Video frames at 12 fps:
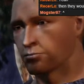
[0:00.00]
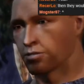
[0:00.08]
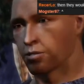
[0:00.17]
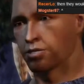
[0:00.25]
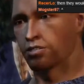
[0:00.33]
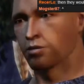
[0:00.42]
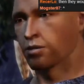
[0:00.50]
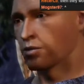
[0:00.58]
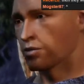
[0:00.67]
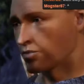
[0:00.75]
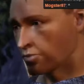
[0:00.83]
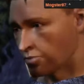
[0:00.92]
About the Grey
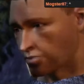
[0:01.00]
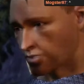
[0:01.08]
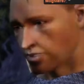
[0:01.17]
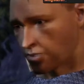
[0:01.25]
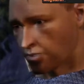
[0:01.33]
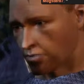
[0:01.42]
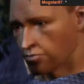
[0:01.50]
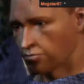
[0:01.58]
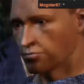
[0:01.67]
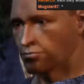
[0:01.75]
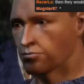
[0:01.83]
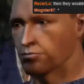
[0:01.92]
Wardens, anyhow.
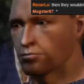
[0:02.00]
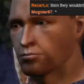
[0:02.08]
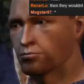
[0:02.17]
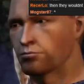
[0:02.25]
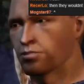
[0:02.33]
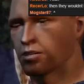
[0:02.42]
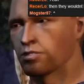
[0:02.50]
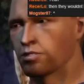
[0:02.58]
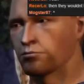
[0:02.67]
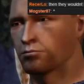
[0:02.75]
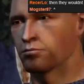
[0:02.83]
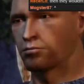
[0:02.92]
Fair
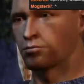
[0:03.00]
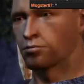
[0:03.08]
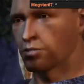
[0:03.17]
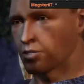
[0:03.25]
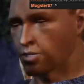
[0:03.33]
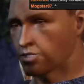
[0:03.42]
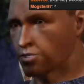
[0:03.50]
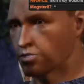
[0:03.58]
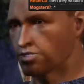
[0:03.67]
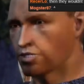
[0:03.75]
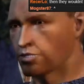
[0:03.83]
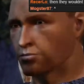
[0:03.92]
enough. What do
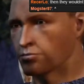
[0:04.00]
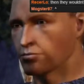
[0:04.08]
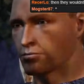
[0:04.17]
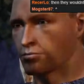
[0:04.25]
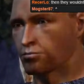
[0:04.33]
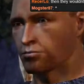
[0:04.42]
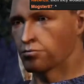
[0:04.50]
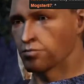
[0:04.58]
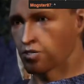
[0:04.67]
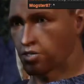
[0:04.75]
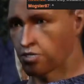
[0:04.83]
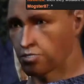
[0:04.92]
you need?
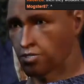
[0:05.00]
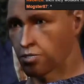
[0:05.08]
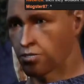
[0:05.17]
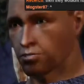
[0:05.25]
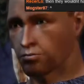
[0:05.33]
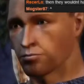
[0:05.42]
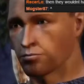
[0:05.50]
Ask away.